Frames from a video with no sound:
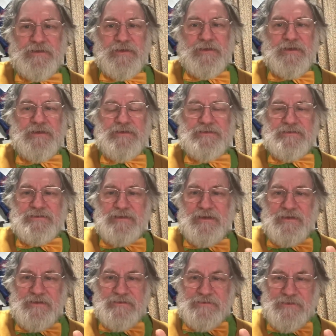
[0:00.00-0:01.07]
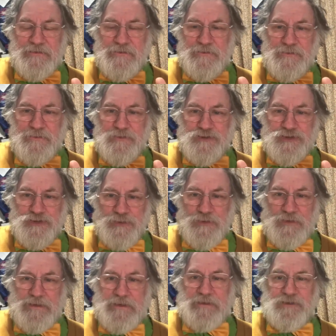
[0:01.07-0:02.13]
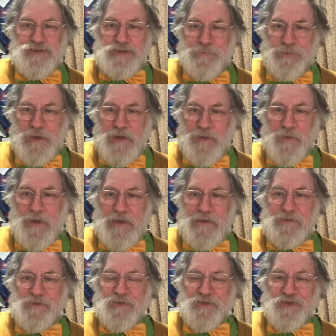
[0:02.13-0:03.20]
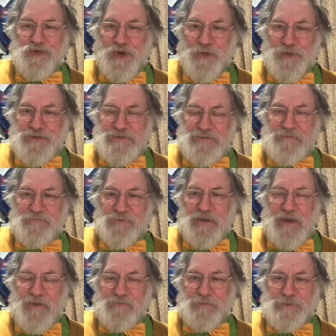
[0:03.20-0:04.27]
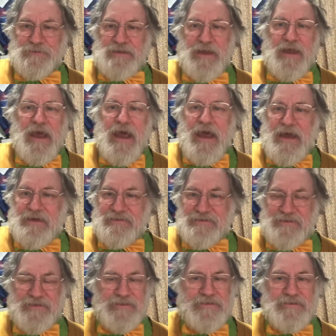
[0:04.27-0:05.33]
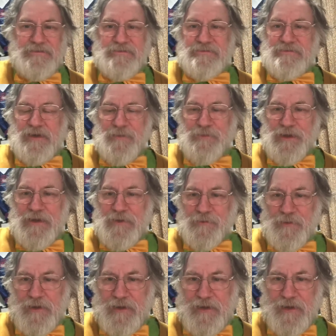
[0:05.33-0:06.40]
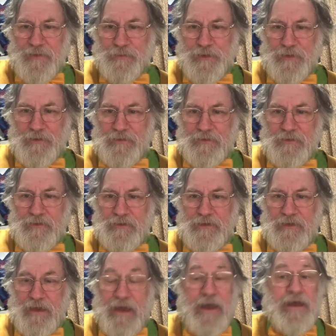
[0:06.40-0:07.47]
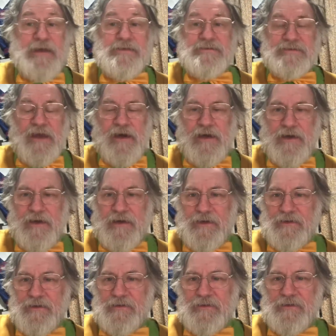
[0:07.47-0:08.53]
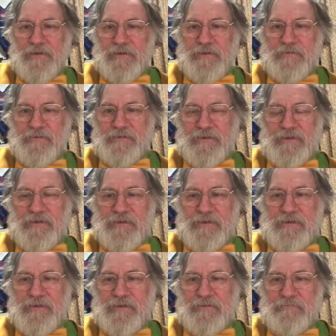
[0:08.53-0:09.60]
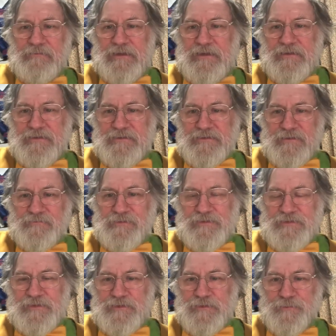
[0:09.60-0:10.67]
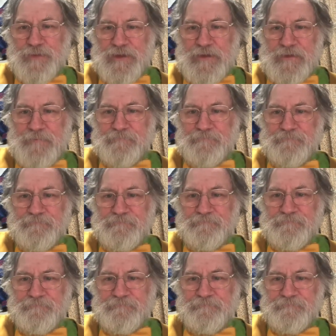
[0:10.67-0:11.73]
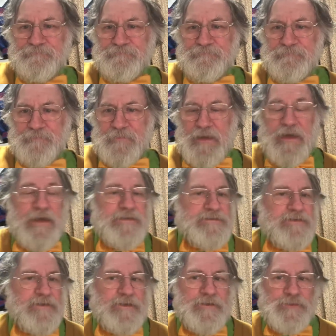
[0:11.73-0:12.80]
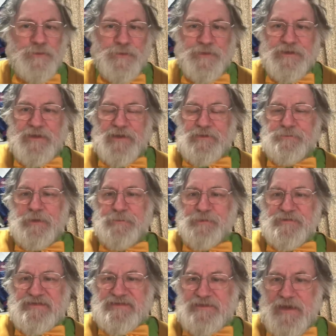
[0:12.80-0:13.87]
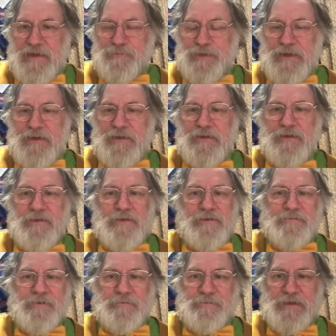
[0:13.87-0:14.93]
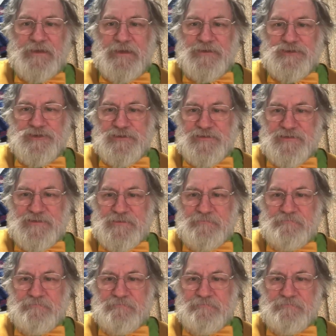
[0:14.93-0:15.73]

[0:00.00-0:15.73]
he is so surely chipping away at the authority of the government, as is Dominic Raab, as are the leaders of the DUP, as are all the other people sniping from the edges.